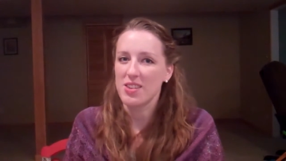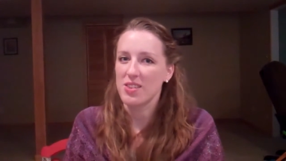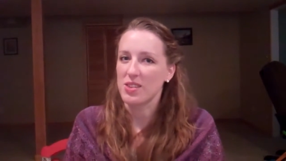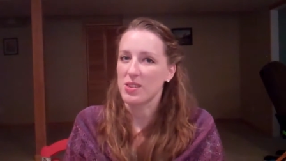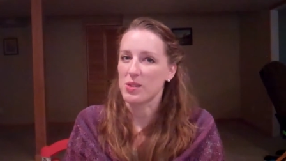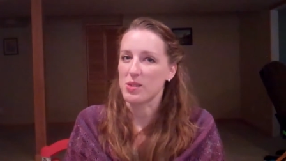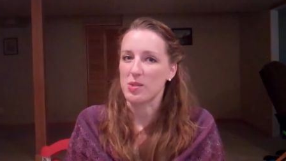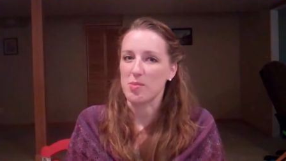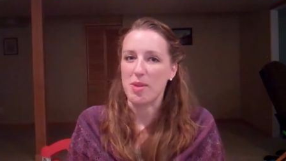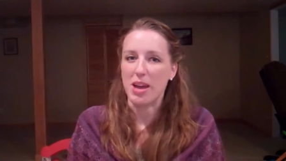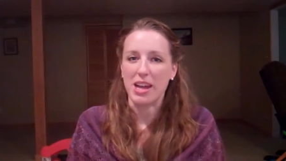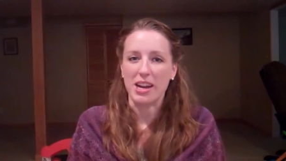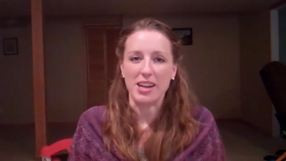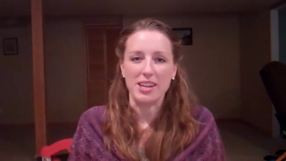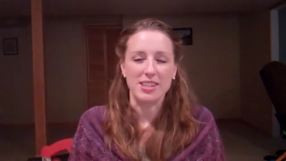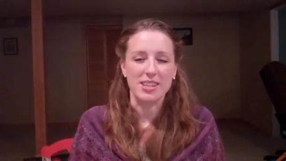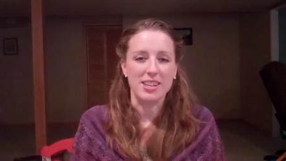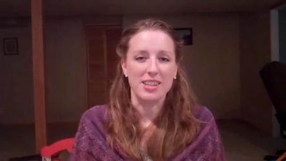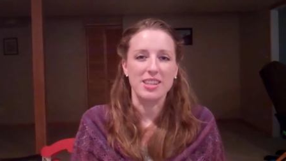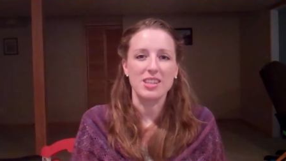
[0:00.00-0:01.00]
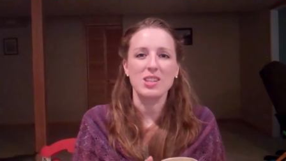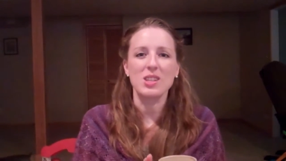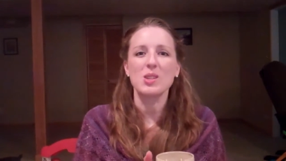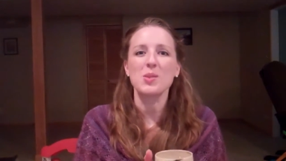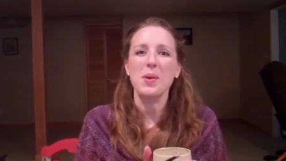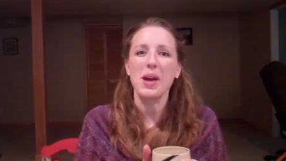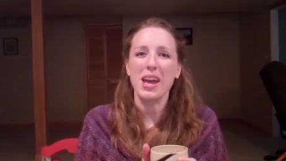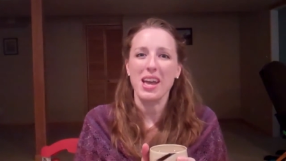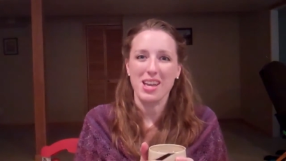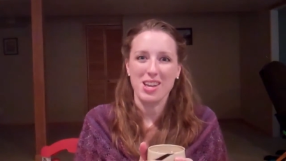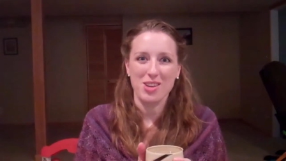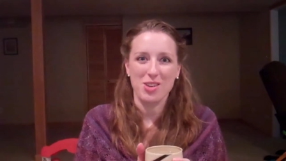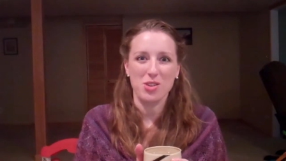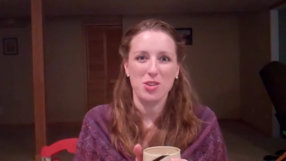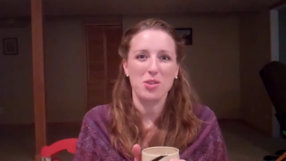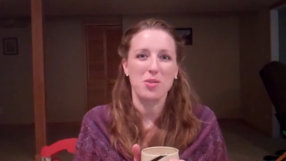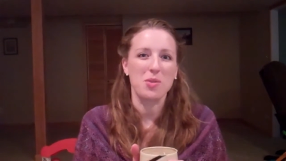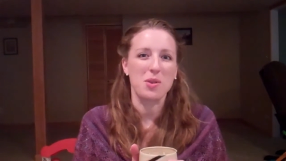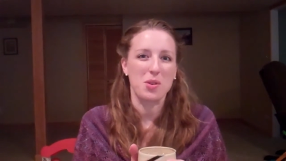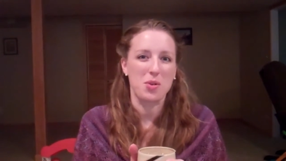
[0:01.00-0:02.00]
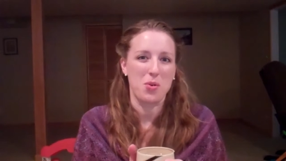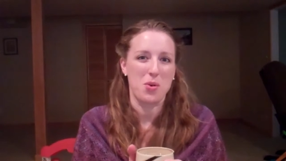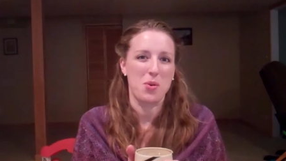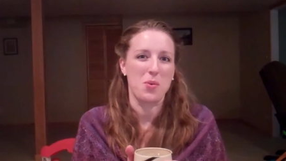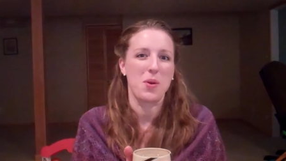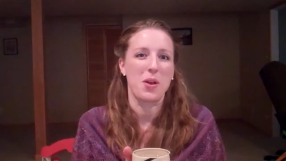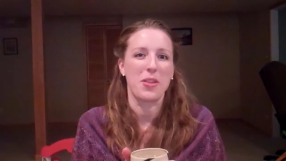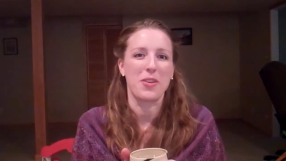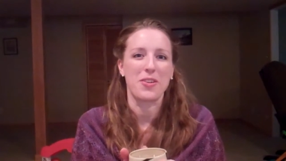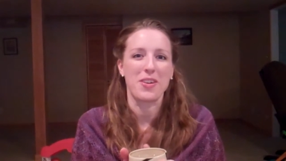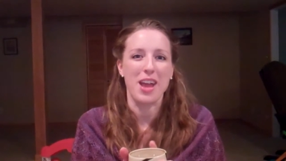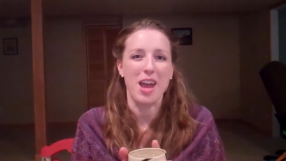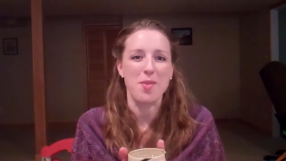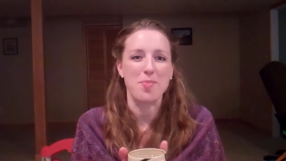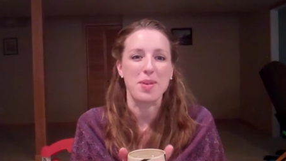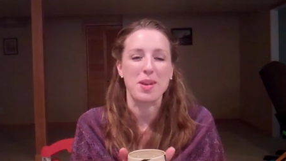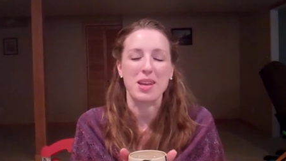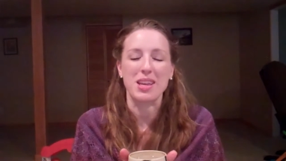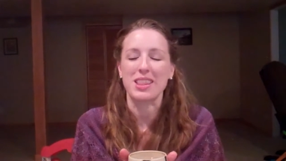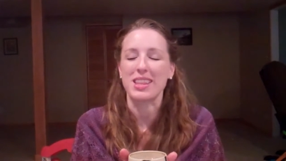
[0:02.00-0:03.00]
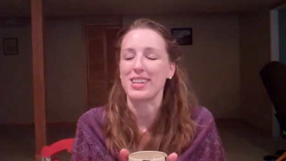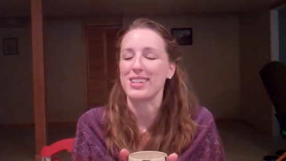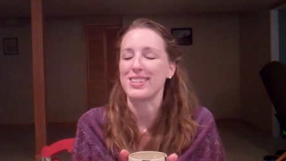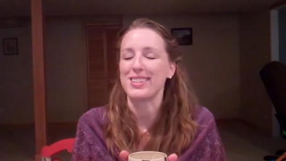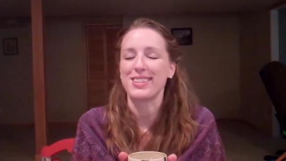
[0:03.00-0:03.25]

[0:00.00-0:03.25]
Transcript: I knew this was a bad idea. This is why I usually record while they're napping,